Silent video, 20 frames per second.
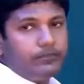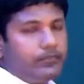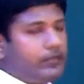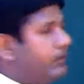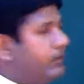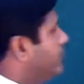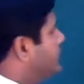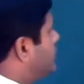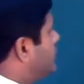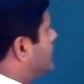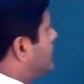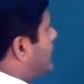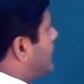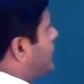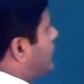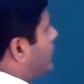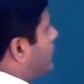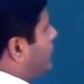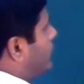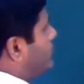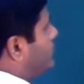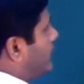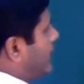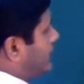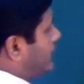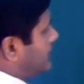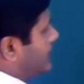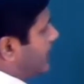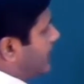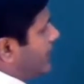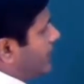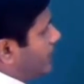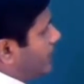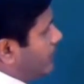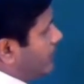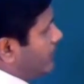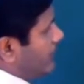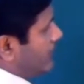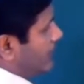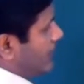which is I don't know. So let's write
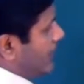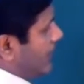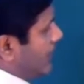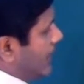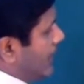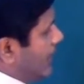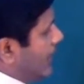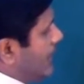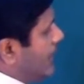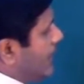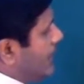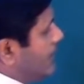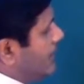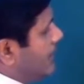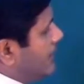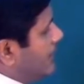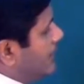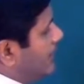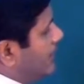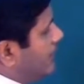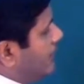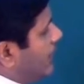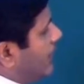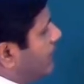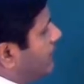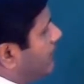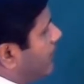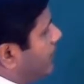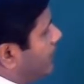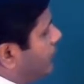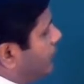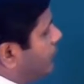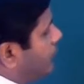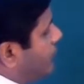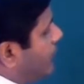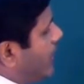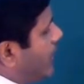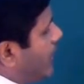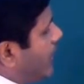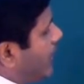down. A divided by
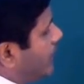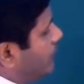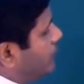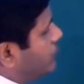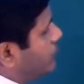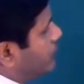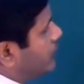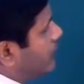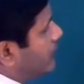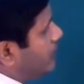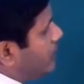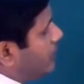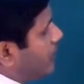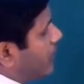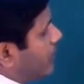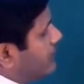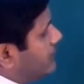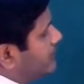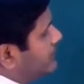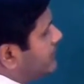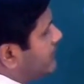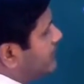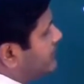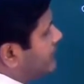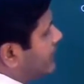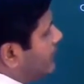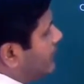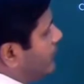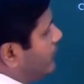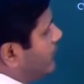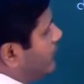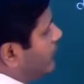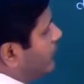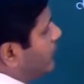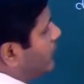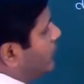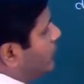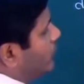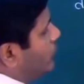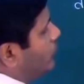5 should give me what?
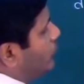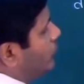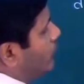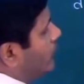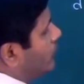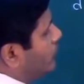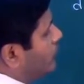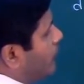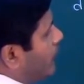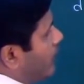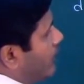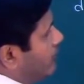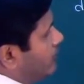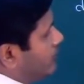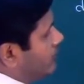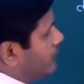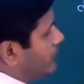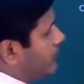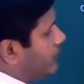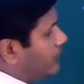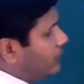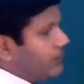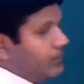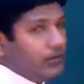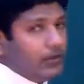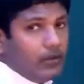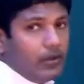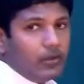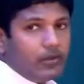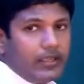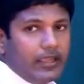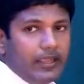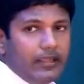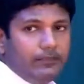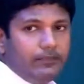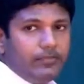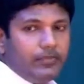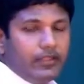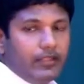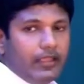625.
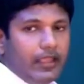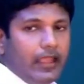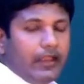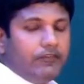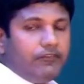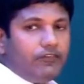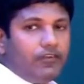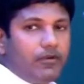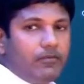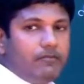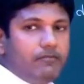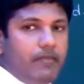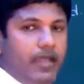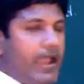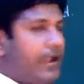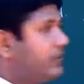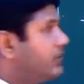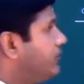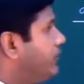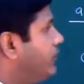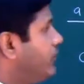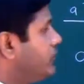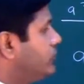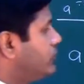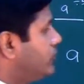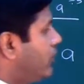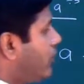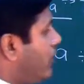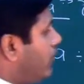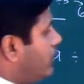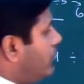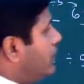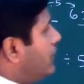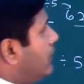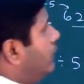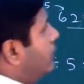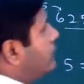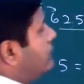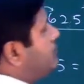Okay, and from Max's first law, what's